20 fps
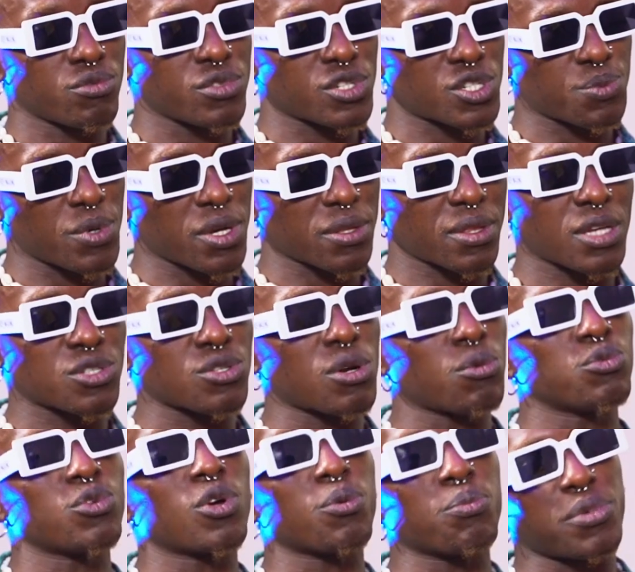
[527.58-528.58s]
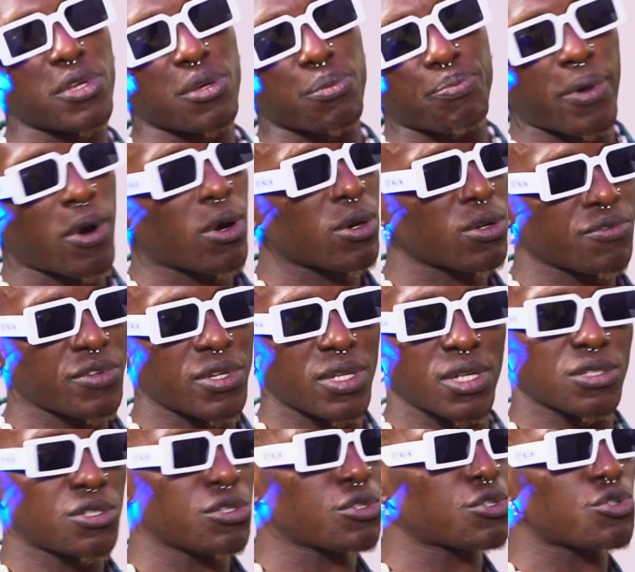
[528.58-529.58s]
respect that, so I will not be part of it and
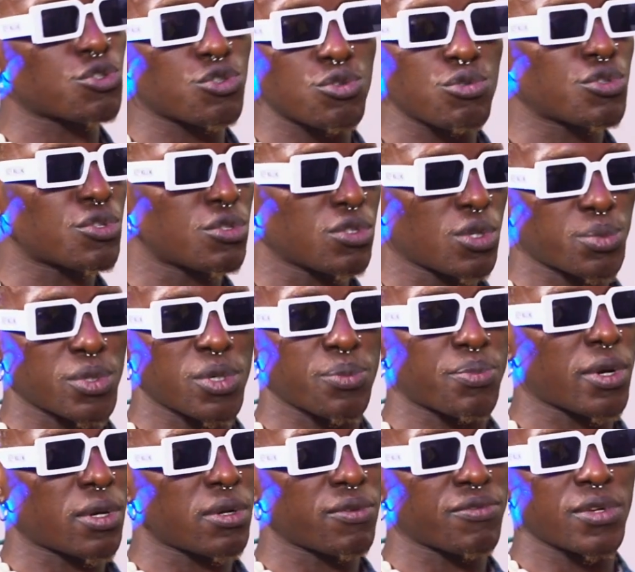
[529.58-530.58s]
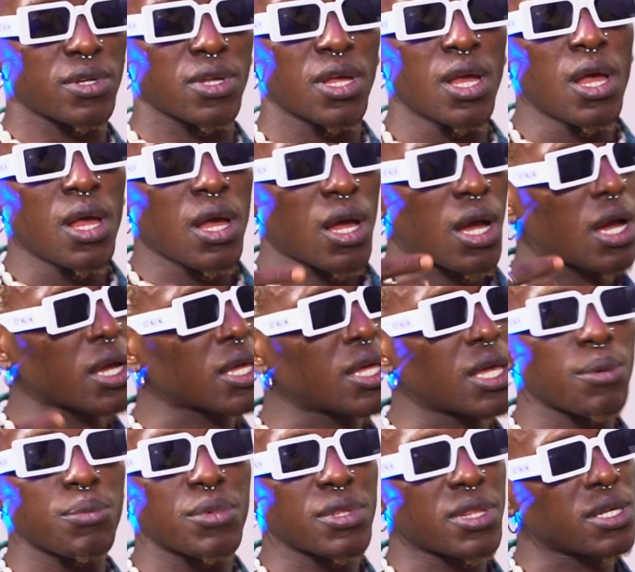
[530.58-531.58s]
just choose to not be part of it. I
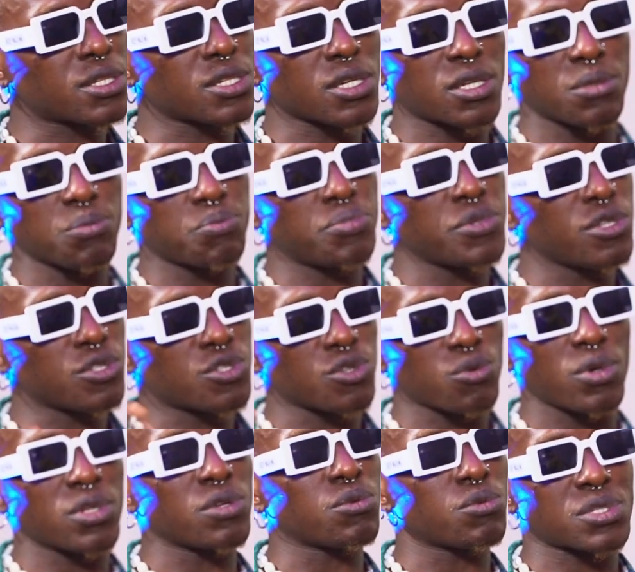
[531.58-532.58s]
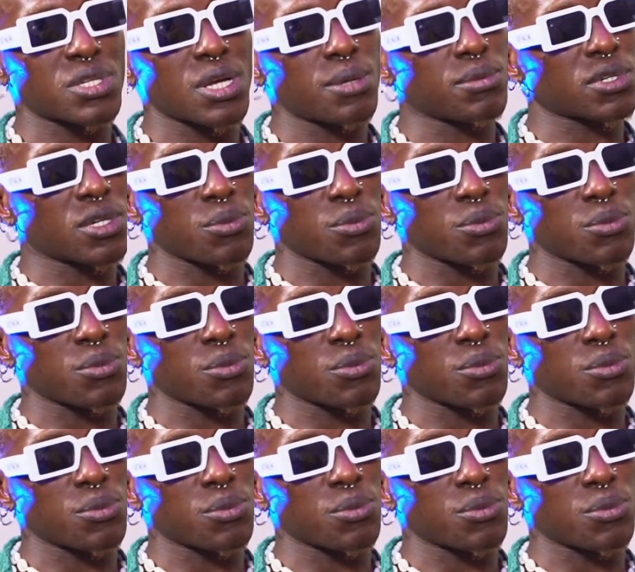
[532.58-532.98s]
came in there to compete, so when it was time to